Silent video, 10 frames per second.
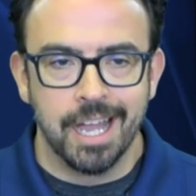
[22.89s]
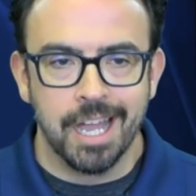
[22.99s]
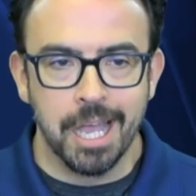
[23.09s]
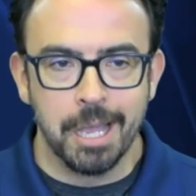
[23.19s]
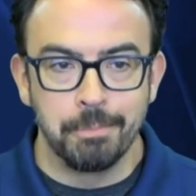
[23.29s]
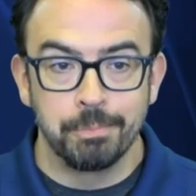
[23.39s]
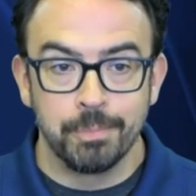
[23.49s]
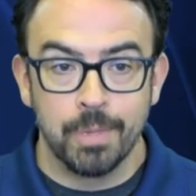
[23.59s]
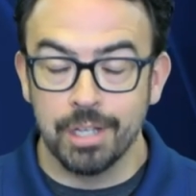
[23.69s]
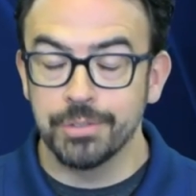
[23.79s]
Um,
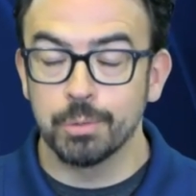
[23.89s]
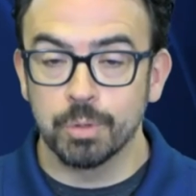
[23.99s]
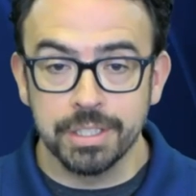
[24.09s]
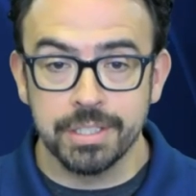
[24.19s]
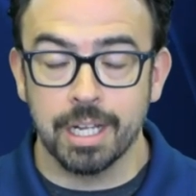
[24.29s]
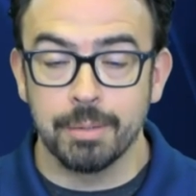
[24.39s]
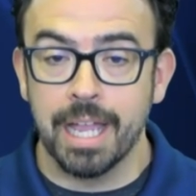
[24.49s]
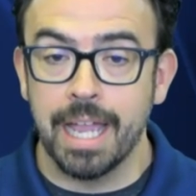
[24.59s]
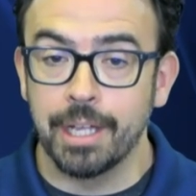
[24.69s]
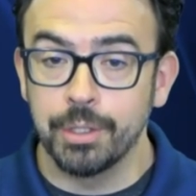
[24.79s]
also, we're going to talk
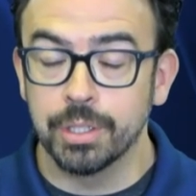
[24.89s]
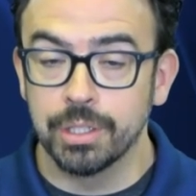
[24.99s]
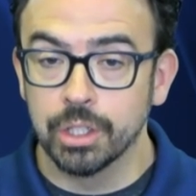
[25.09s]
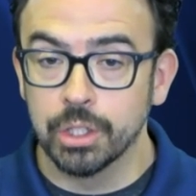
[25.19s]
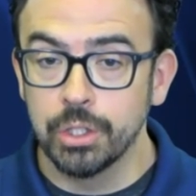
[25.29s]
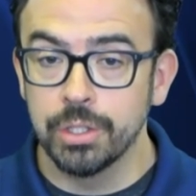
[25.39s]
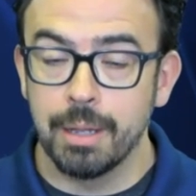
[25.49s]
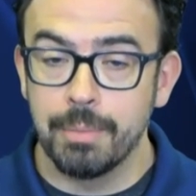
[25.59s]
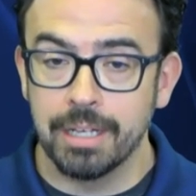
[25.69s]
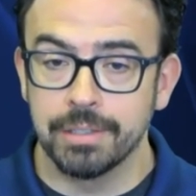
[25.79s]
about how you can learn
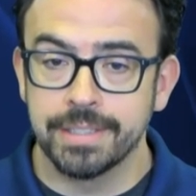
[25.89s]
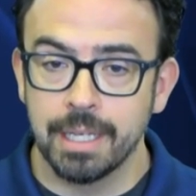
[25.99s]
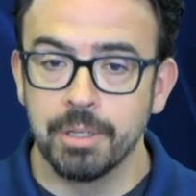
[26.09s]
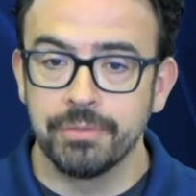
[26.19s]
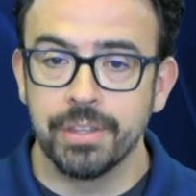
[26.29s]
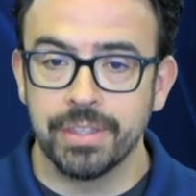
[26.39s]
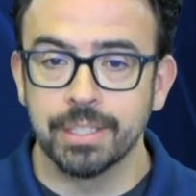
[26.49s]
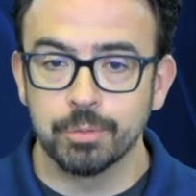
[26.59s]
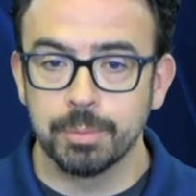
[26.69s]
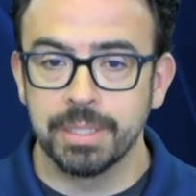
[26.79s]
about some of the
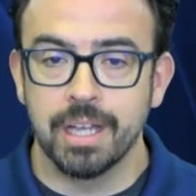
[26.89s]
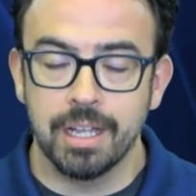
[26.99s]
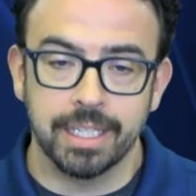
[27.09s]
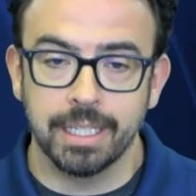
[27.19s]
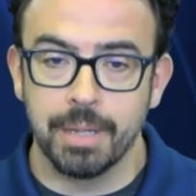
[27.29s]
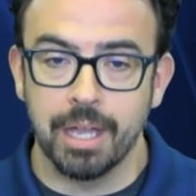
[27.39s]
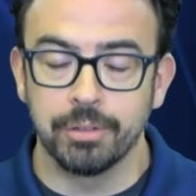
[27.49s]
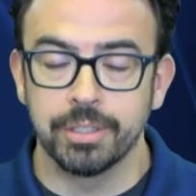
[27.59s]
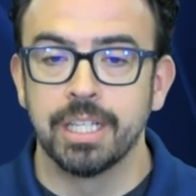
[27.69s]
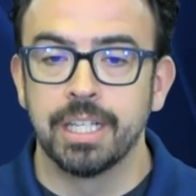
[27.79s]
things we'll be talking
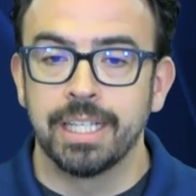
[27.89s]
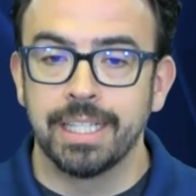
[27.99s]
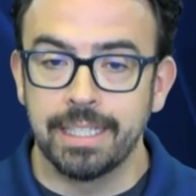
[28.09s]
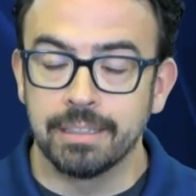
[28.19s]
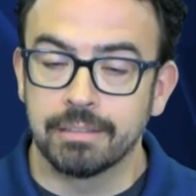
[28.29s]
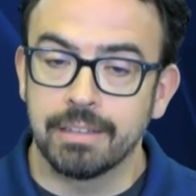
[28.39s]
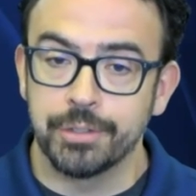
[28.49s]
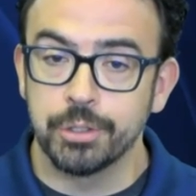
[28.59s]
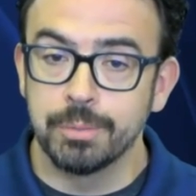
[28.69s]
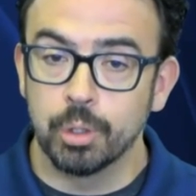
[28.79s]
about in the
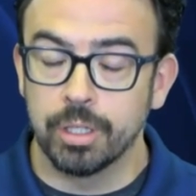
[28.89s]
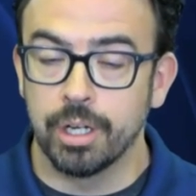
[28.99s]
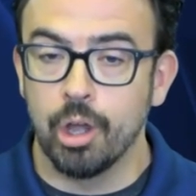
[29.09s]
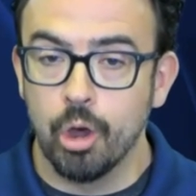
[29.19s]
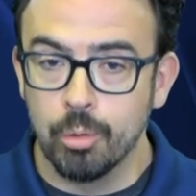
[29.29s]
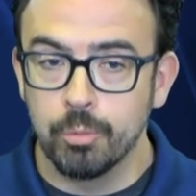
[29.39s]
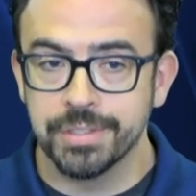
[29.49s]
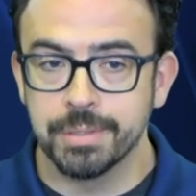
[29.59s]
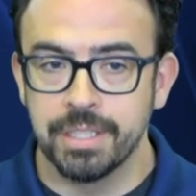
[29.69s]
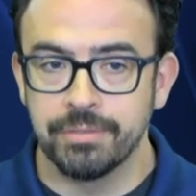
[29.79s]
classroom or at home with
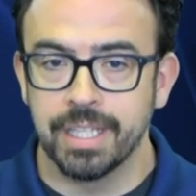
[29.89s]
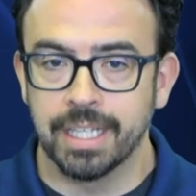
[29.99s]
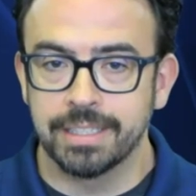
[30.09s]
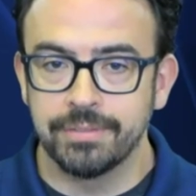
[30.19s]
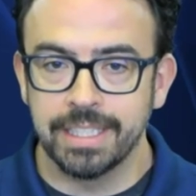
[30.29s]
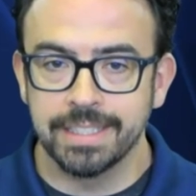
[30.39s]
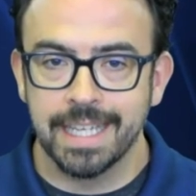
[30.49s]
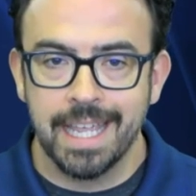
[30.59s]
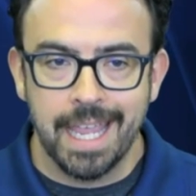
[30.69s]
some different activities.